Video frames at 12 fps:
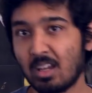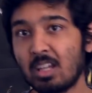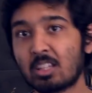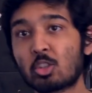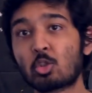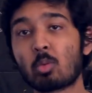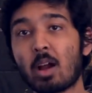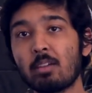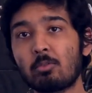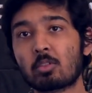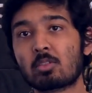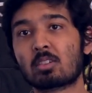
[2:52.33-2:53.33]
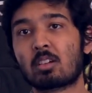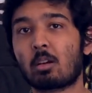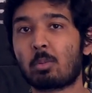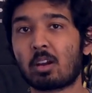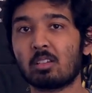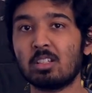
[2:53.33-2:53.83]
The drivers are
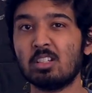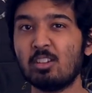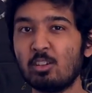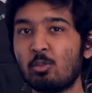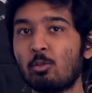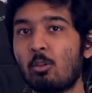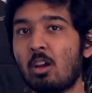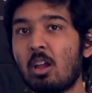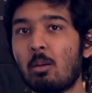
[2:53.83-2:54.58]
apparently new,